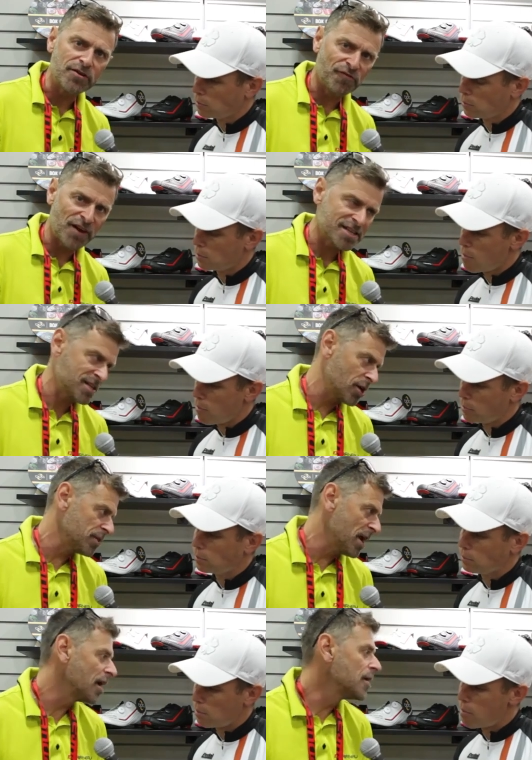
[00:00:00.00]
Speaker 1: a flex
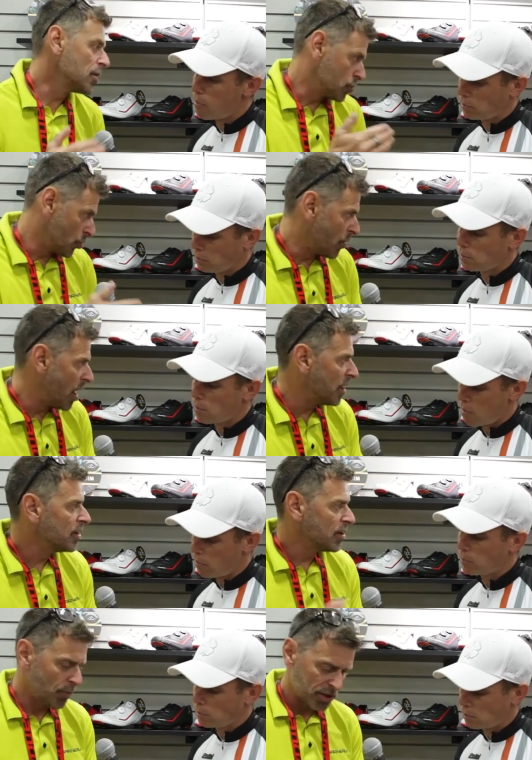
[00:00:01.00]
area to run
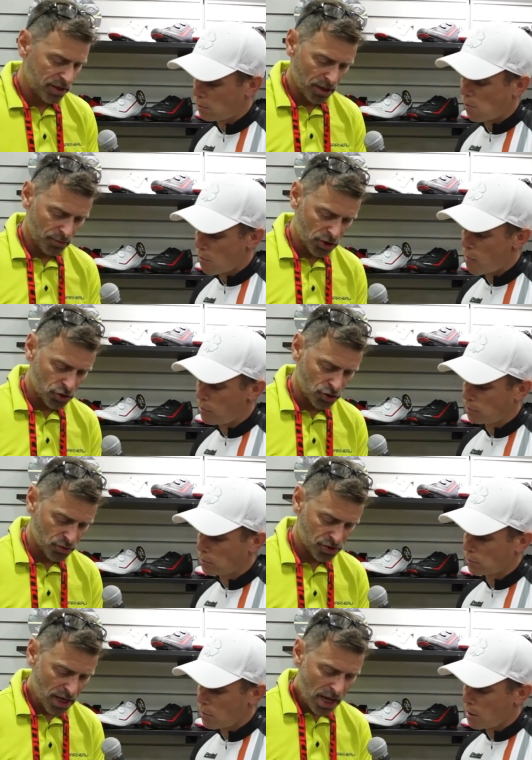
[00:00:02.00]
with the, with the
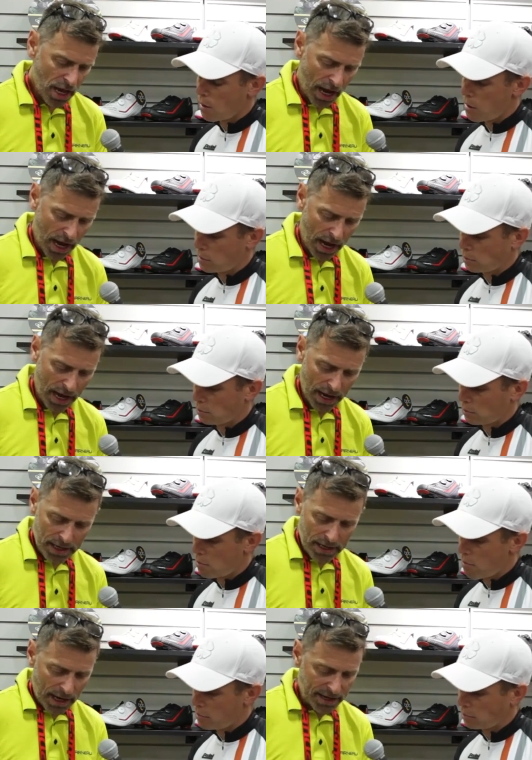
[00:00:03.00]
shoes. Uh,
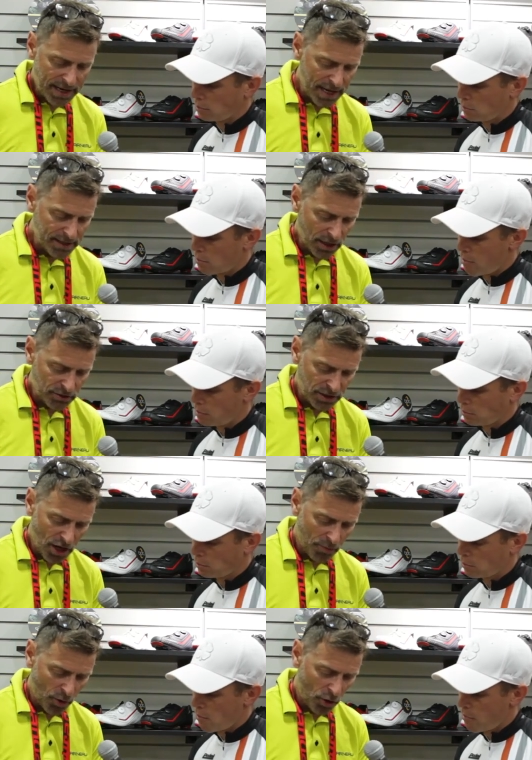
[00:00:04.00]
again, the
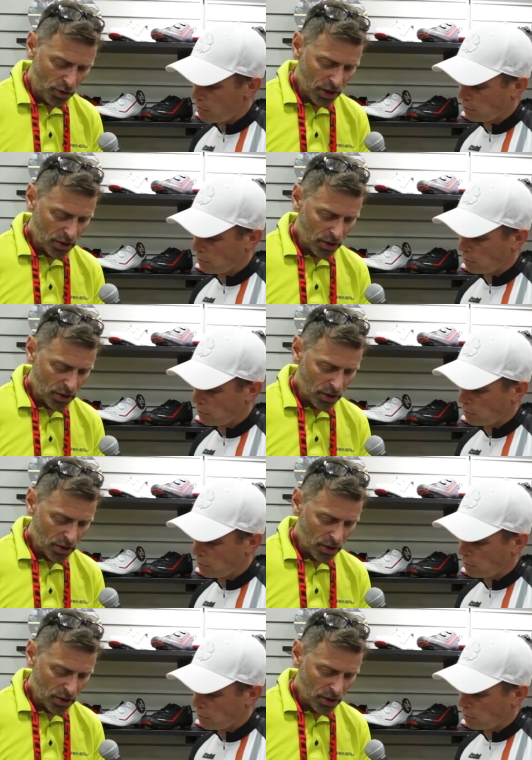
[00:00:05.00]
upper